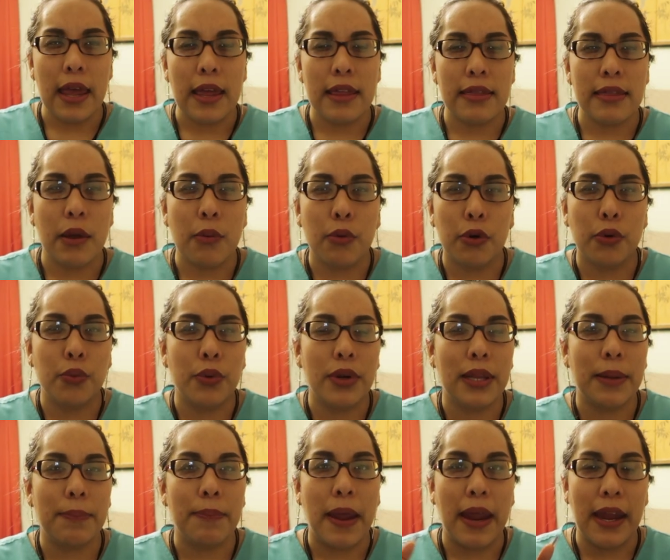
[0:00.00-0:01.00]
And they weren't
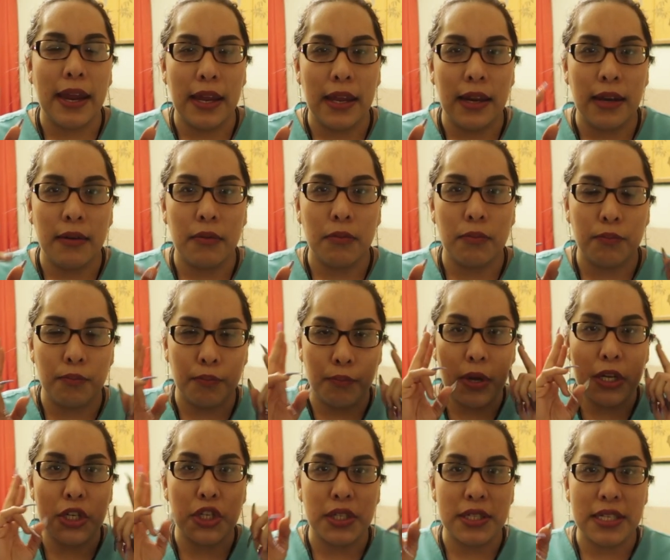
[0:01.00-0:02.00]
really paying much